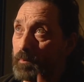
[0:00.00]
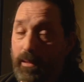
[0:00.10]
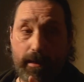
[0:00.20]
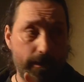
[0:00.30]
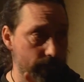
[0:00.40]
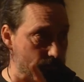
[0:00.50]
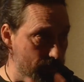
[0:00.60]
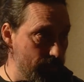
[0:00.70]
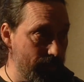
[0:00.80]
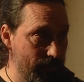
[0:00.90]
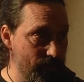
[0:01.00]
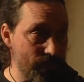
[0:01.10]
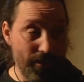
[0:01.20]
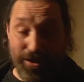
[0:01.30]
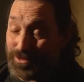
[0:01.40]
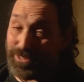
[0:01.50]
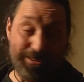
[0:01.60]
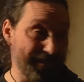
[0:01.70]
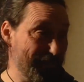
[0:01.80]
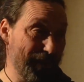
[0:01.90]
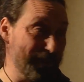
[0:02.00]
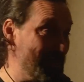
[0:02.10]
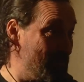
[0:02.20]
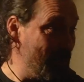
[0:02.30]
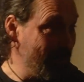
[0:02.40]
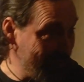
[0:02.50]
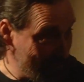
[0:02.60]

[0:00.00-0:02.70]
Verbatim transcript: Blake, as was Yeats. Sorry, I keep on looking